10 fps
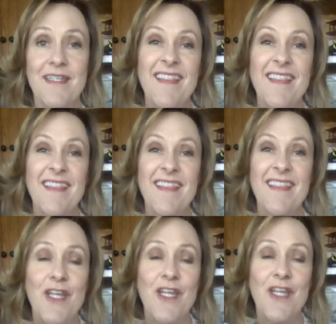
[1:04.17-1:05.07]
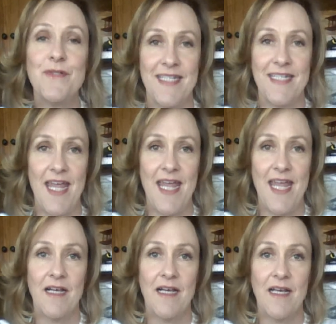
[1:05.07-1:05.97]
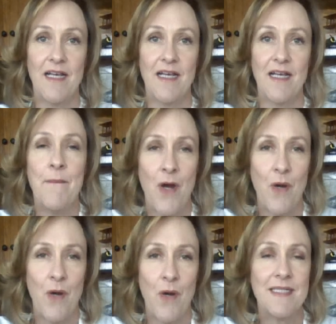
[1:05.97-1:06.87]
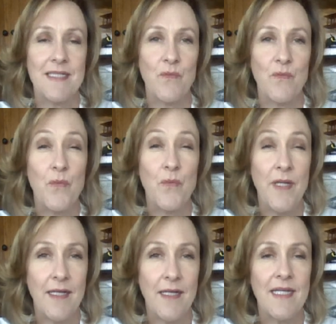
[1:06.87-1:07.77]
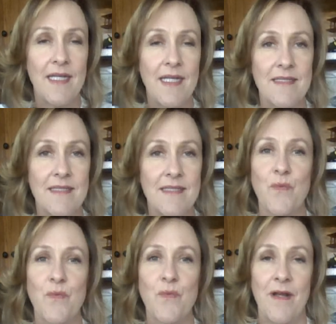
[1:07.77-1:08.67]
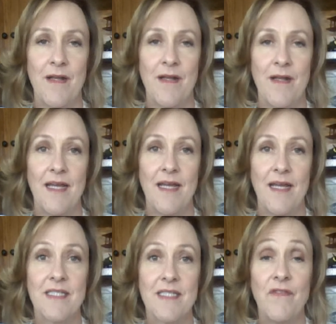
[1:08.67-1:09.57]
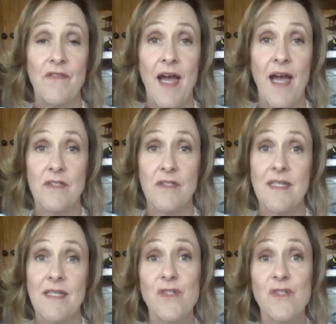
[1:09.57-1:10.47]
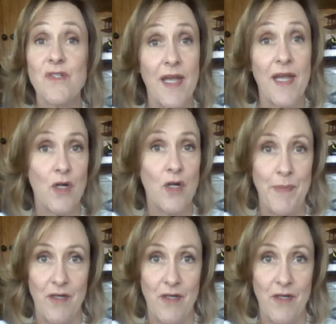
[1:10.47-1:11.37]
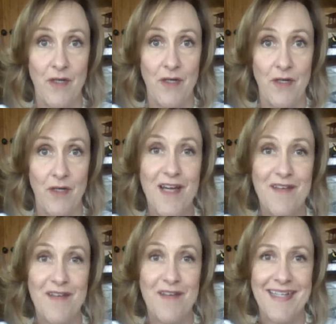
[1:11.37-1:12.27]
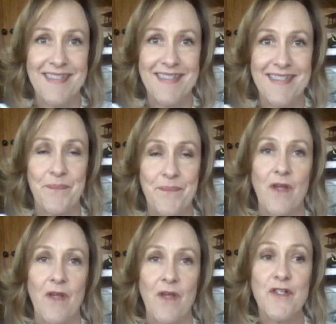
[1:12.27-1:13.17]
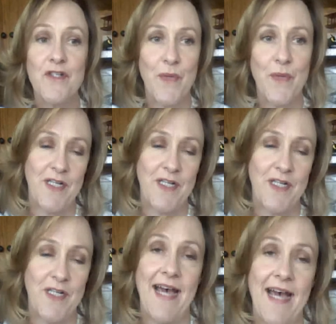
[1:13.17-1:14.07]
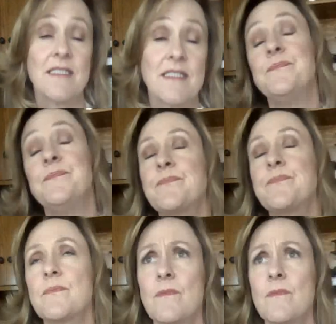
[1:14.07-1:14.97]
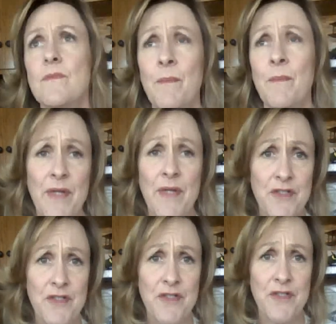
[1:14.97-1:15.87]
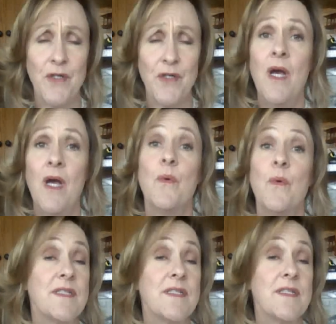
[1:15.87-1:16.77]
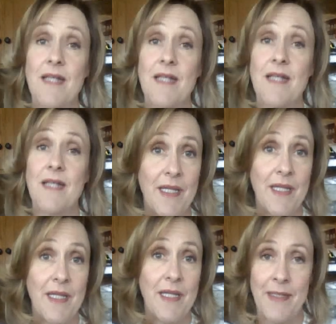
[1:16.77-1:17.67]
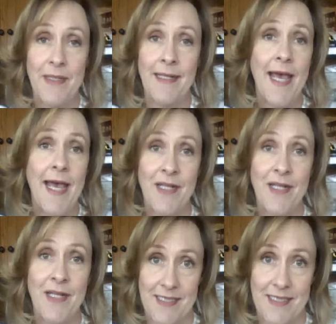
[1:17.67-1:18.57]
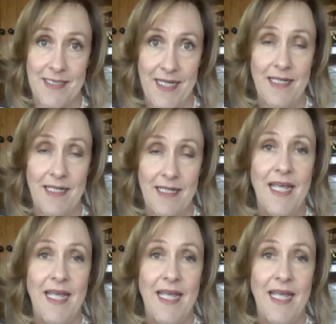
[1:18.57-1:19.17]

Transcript: and I'd like you to take a moment and really assess whether or not the outside of your house has great curb appeal for drive-bys. First question I asked my readers to do was to stop what they were doing and head on outside.